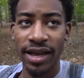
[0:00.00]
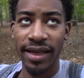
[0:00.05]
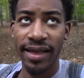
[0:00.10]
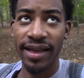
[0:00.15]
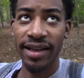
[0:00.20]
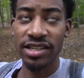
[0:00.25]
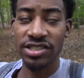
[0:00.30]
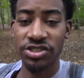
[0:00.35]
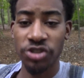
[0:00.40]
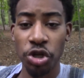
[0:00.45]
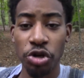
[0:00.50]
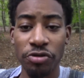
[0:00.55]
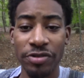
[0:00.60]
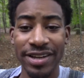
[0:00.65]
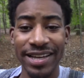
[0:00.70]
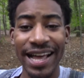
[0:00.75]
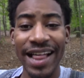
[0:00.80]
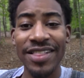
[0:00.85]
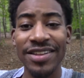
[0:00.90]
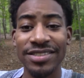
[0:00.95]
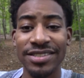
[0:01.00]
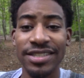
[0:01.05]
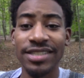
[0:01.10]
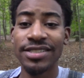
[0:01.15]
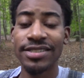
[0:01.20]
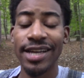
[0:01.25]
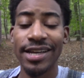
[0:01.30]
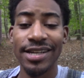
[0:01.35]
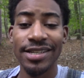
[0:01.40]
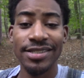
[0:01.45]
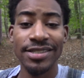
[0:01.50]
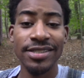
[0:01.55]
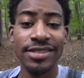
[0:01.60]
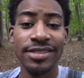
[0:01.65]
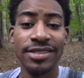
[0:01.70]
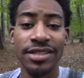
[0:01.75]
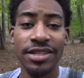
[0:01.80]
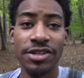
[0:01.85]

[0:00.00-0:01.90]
external reality is non-existent.